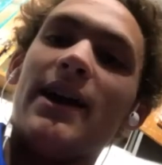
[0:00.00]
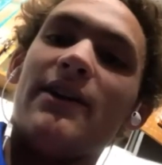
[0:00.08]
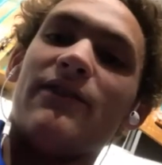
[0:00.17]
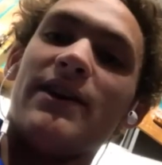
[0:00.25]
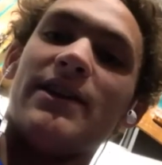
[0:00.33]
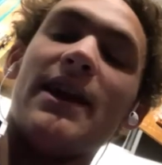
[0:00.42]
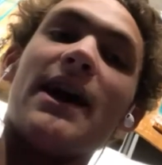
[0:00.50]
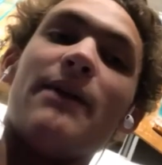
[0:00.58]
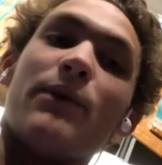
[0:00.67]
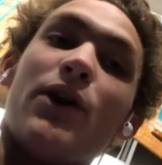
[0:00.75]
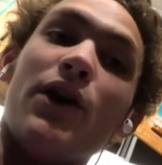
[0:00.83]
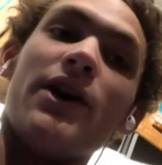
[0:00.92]
if I think
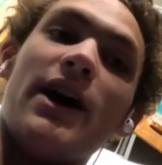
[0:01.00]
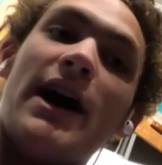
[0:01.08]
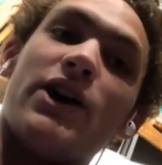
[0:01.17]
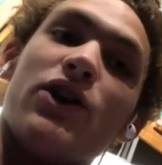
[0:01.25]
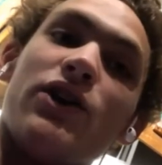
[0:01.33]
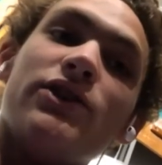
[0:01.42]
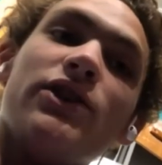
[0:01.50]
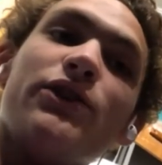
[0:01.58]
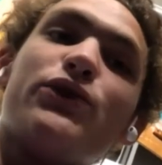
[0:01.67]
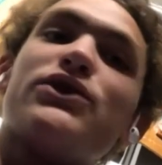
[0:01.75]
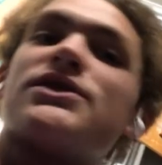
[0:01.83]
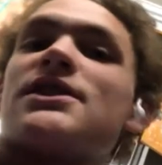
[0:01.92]
I could
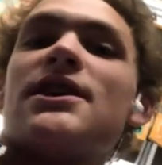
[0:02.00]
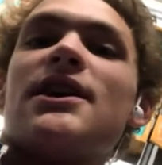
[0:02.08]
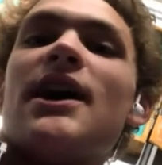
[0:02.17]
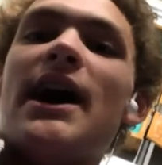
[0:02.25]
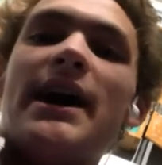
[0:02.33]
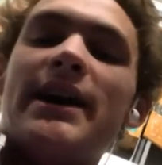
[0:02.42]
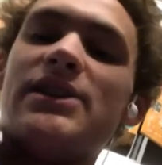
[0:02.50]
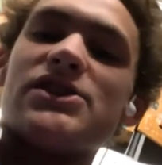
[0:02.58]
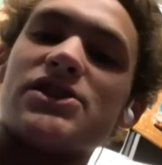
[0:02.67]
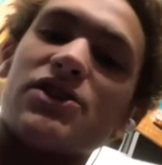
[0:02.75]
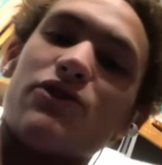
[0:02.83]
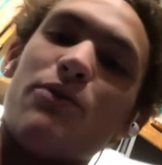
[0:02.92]
lose, I
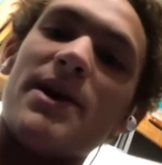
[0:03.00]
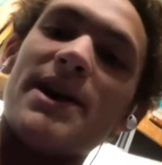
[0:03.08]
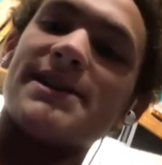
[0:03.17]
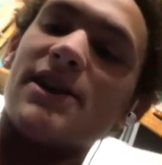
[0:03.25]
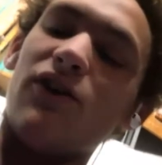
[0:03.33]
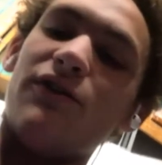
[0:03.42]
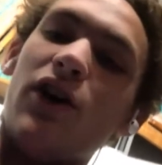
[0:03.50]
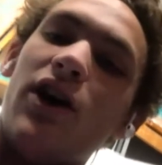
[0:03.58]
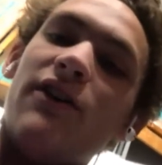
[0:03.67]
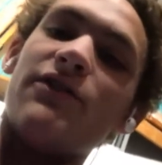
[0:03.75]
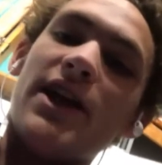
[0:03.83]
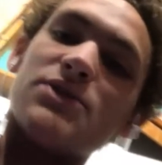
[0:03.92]
just throw myself
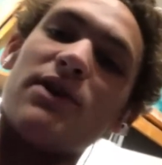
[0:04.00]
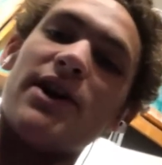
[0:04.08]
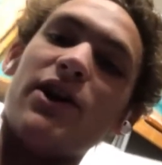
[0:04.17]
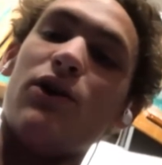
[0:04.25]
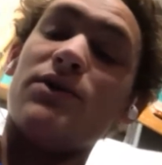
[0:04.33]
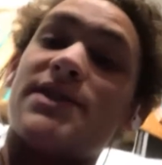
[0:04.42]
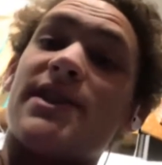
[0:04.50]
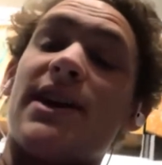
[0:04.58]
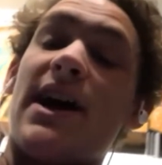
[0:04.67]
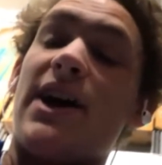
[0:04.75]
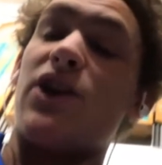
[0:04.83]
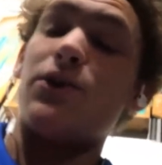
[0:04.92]
off. That's why I always
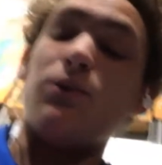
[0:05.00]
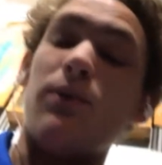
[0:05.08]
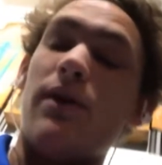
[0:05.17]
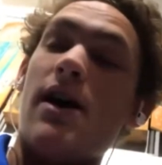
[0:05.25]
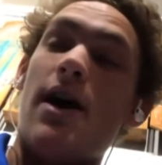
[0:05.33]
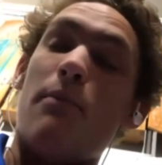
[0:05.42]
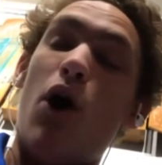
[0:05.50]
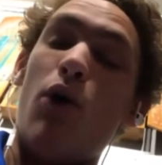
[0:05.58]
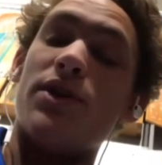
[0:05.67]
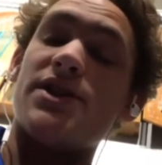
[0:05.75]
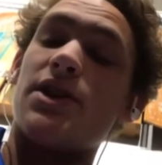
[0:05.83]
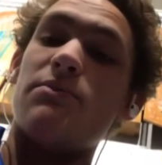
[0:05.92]
think I'm
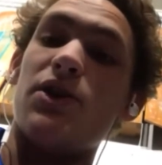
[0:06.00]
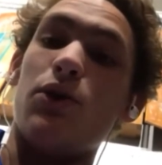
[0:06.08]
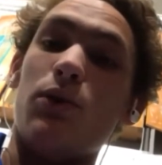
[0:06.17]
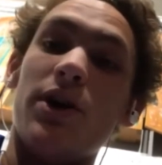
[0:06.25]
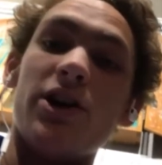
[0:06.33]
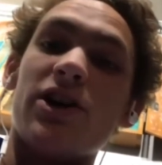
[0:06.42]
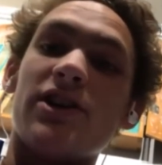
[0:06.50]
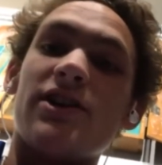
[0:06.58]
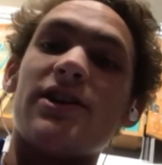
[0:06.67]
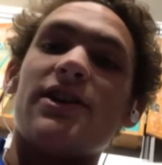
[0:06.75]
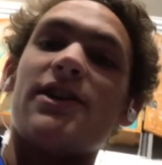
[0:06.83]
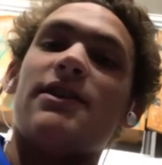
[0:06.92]
always gonna be the winner.
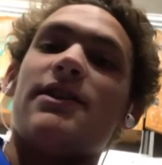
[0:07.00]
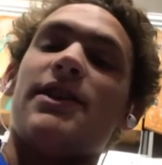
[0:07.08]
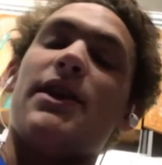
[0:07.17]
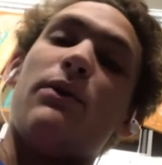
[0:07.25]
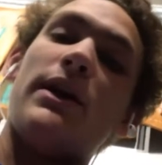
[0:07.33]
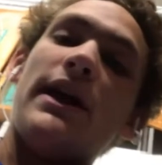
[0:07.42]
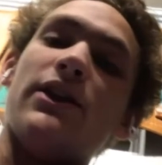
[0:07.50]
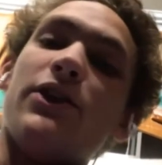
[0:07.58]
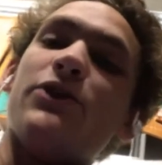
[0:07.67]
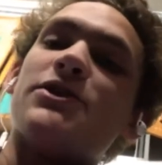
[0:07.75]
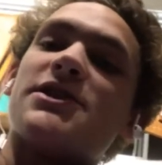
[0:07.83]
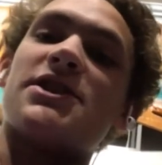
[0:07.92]
And then when I
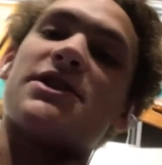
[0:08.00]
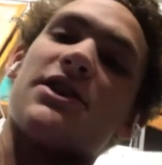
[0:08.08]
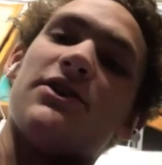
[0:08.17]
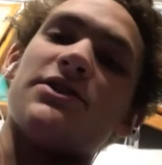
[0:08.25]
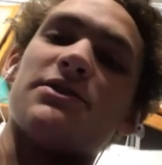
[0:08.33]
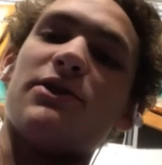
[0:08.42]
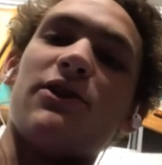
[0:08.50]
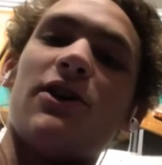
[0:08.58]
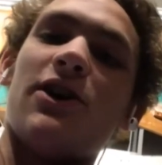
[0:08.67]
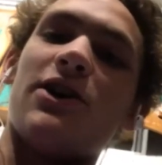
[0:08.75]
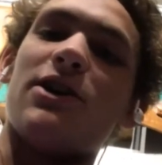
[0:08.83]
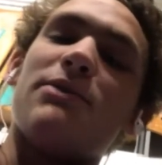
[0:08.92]
lose, it just goes a little
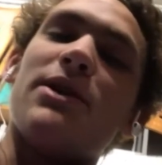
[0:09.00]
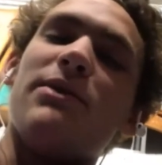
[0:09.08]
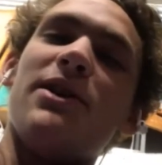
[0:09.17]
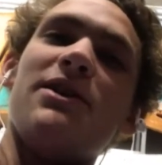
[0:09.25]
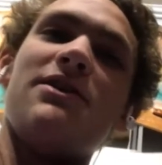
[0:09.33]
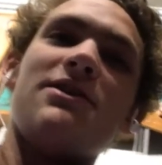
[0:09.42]
harder. But I mean,